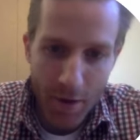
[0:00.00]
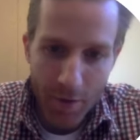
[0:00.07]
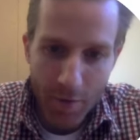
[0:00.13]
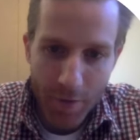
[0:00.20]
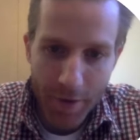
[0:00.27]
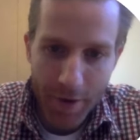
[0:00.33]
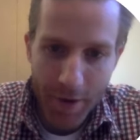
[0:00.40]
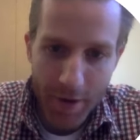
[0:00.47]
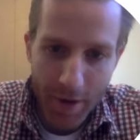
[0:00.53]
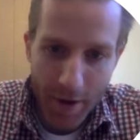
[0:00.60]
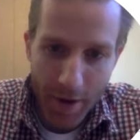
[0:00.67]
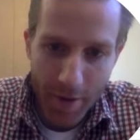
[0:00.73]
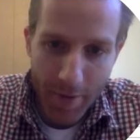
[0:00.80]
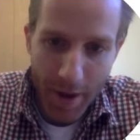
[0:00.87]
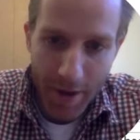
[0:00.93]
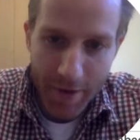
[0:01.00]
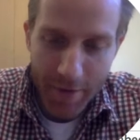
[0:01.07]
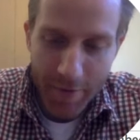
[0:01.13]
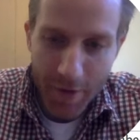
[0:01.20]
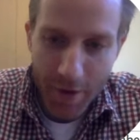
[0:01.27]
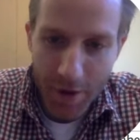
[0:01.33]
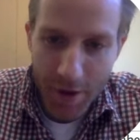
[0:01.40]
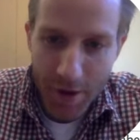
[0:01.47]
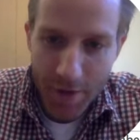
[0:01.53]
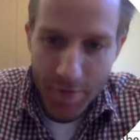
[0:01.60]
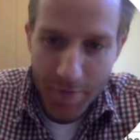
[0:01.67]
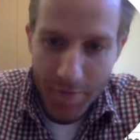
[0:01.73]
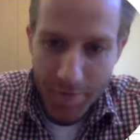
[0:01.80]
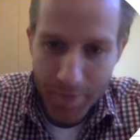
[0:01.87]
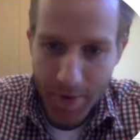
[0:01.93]
We're going to pass a function
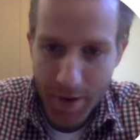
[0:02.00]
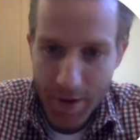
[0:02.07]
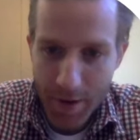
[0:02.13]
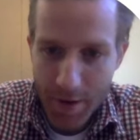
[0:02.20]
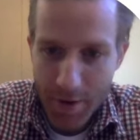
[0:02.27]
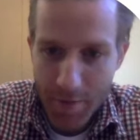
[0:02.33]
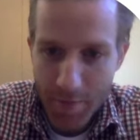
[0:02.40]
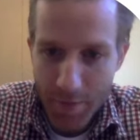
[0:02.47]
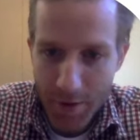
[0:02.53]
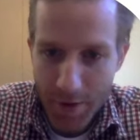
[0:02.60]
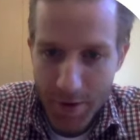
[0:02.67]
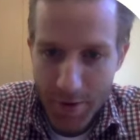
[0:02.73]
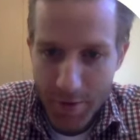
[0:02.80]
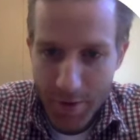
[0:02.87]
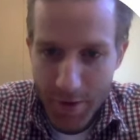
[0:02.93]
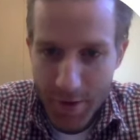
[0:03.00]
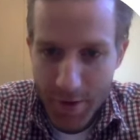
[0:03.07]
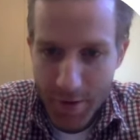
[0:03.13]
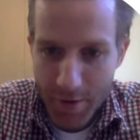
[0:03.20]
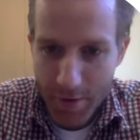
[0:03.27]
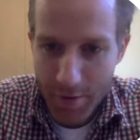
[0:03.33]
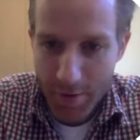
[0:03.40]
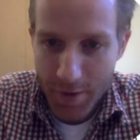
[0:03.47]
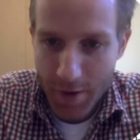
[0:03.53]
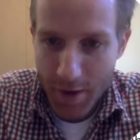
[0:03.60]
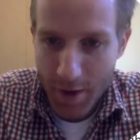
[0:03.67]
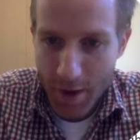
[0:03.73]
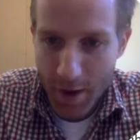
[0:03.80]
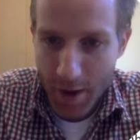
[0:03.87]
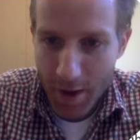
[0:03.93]
here, which is going to
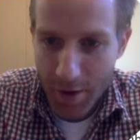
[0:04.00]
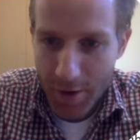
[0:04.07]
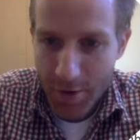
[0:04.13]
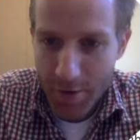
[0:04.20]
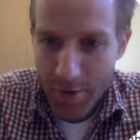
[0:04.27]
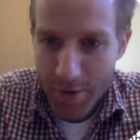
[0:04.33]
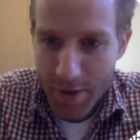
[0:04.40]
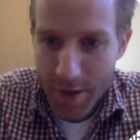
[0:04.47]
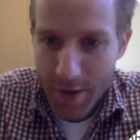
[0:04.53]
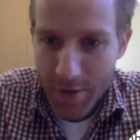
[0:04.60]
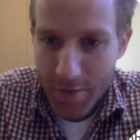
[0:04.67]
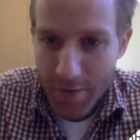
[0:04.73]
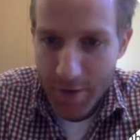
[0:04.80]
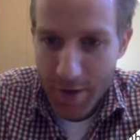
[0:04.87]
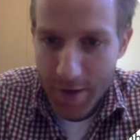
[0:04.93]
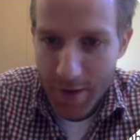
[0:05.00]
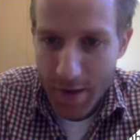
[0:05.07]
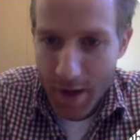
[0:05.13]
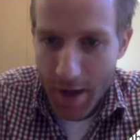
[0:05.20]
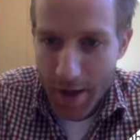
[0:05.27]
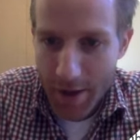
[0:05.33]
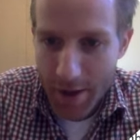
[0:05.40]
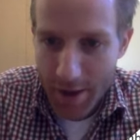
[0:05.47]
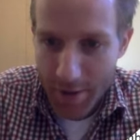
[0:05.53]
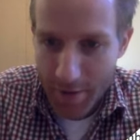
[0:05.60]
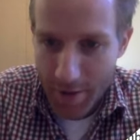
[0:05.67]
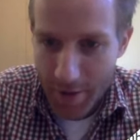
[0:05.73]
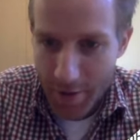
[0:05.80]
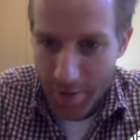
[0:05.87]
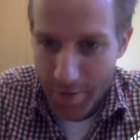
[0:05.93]
use D3's line
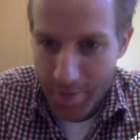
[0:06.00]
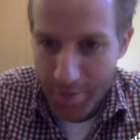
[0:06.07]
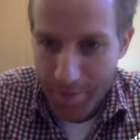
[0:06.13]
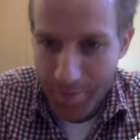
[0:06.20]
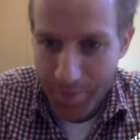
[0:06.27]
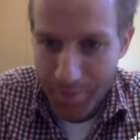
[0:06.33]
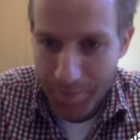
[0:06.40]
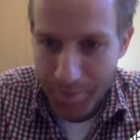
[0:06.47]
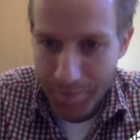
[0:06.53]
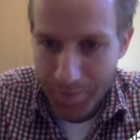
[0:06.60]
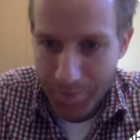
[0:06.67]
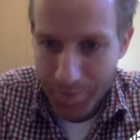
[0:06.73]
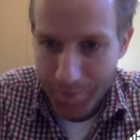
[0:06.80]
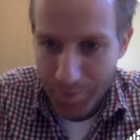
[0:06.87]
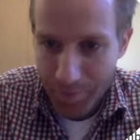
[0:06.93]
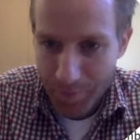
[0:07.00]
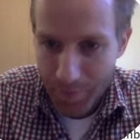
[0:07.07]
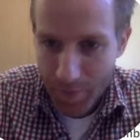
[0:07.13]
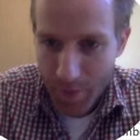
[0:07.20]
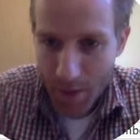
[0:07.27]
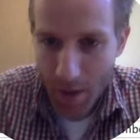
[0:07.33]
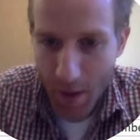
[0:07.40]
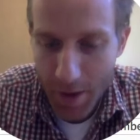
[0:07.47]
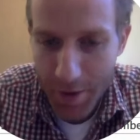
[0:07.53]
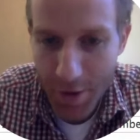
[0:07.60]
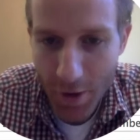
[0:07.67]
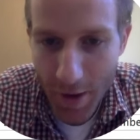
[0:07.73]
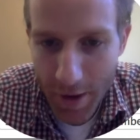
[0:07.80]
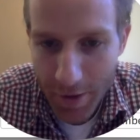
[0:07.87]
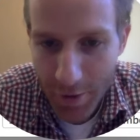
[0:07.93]
generator to
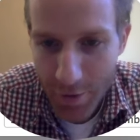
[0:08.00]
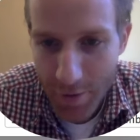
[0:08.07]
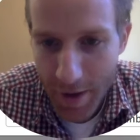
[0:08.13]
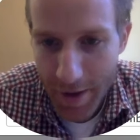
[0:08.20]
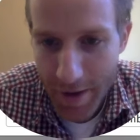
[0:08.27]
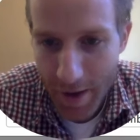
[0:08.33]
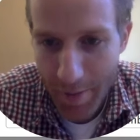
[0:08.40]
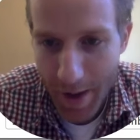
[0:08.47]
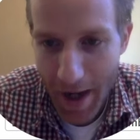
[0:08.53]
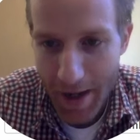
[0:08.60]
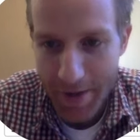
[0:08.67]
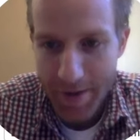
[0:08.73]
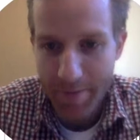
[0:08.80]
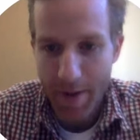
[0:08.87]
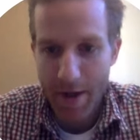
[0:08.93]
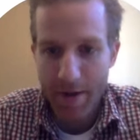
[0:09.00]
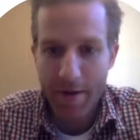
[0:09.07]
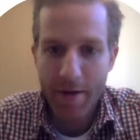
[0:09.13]
go ahead and create that path spec.